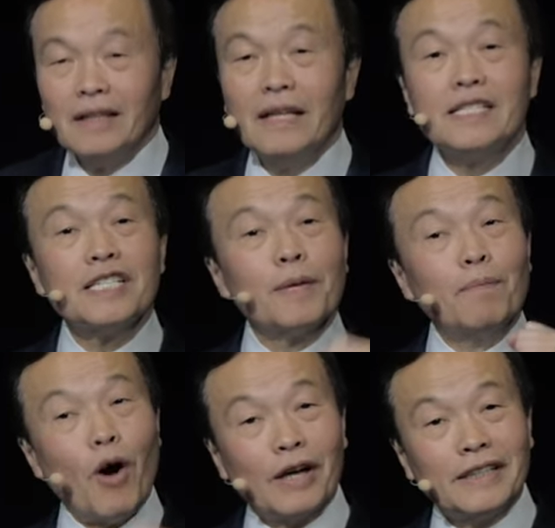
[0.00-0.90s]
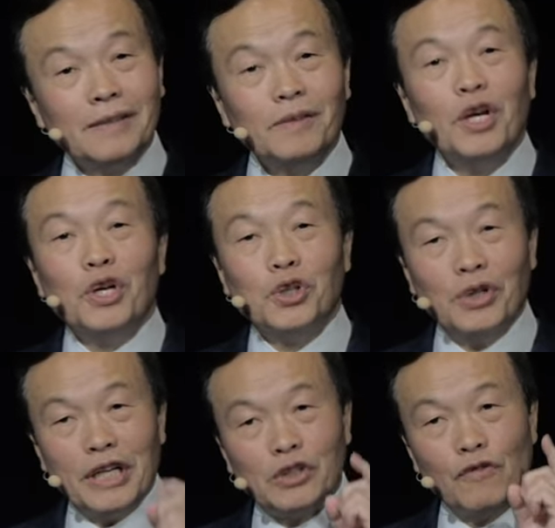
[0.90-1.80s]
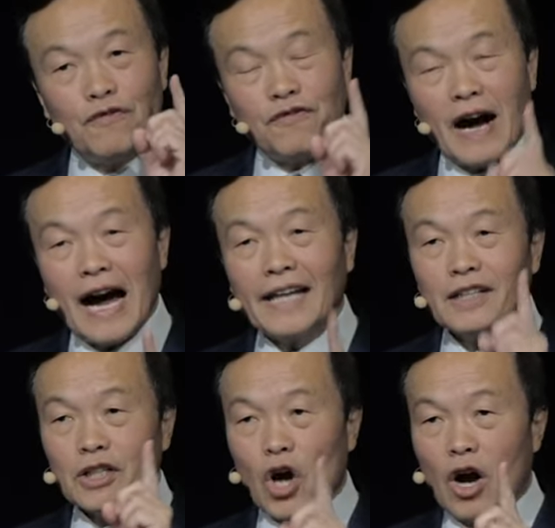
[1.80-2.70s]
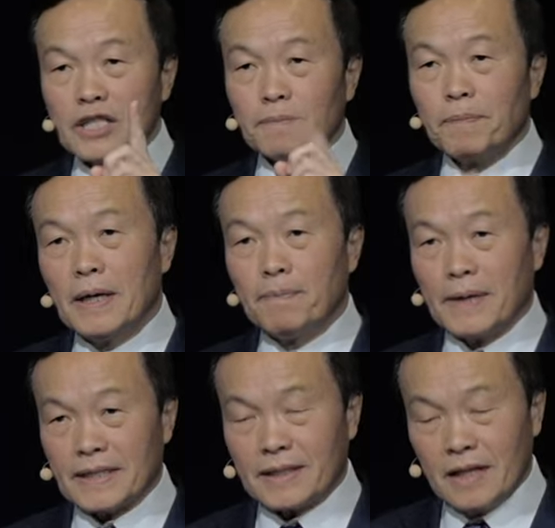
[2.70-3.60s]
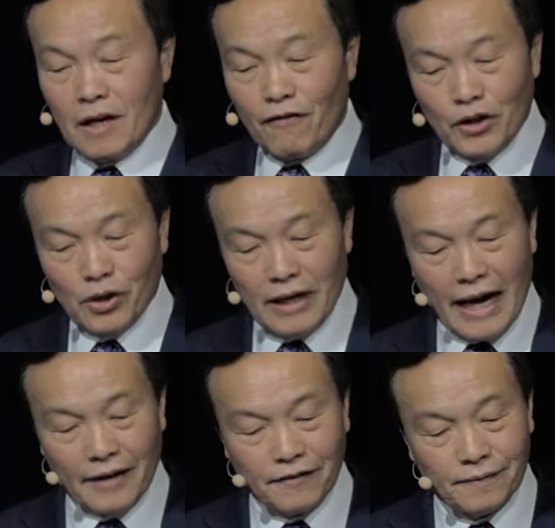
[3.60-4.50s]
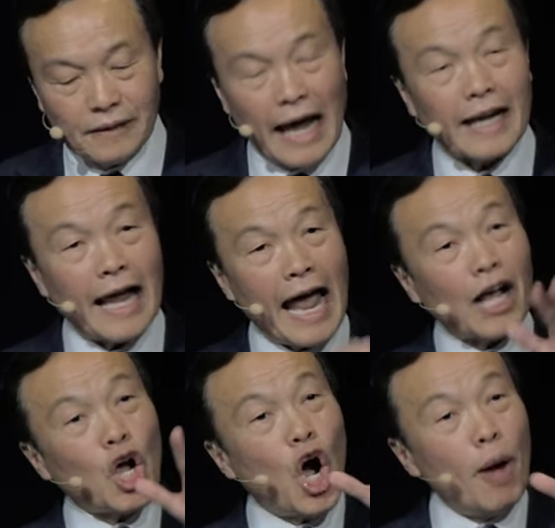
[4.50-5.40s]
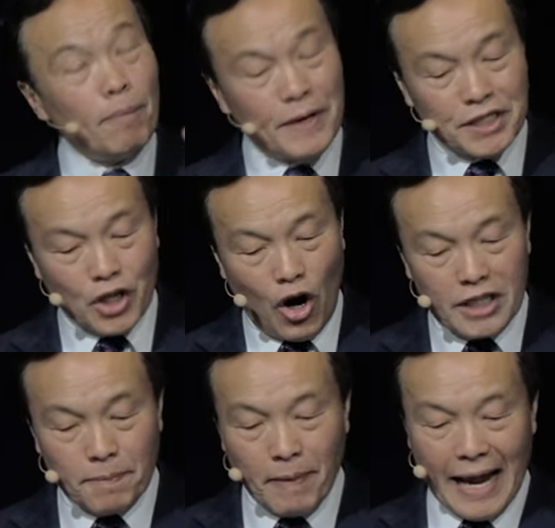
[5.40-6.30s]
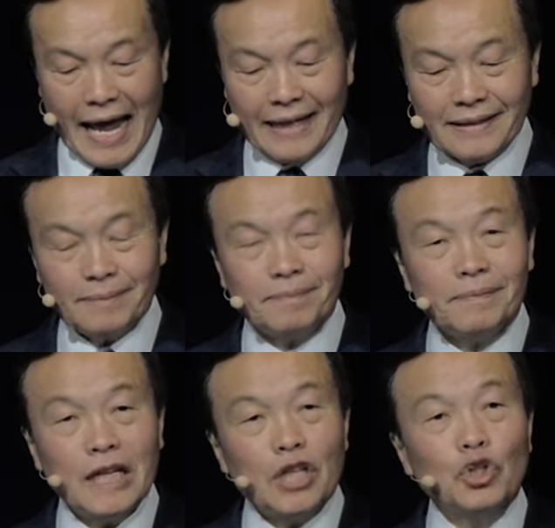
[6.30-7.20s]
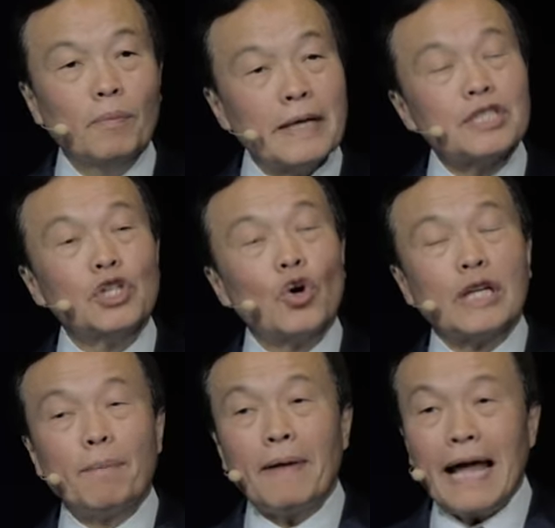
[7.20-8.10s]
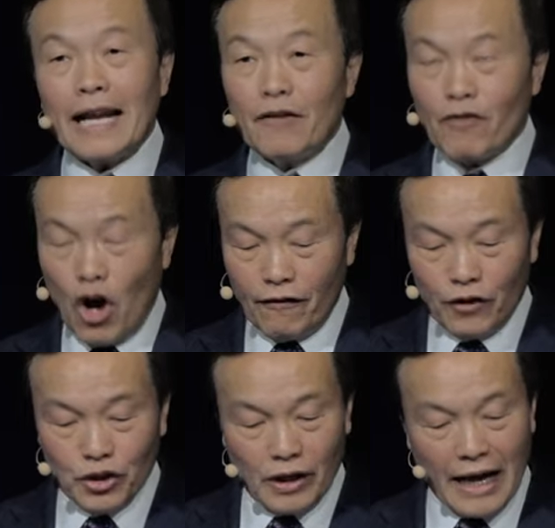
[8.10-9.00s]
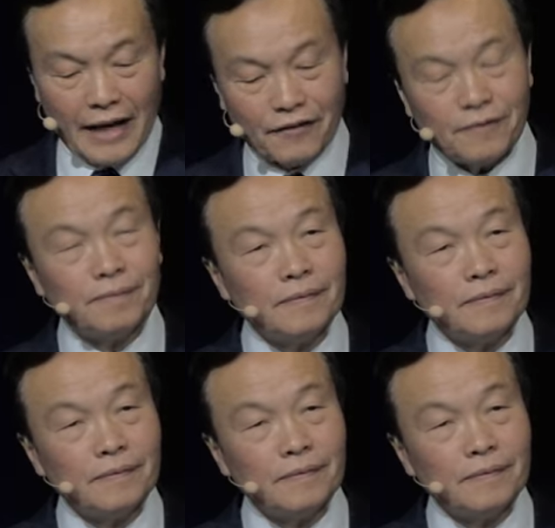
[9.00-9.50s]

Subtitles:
This is important. You need to find God's purpose for your life and accomplish God's plan. You must know the plan of God for your life.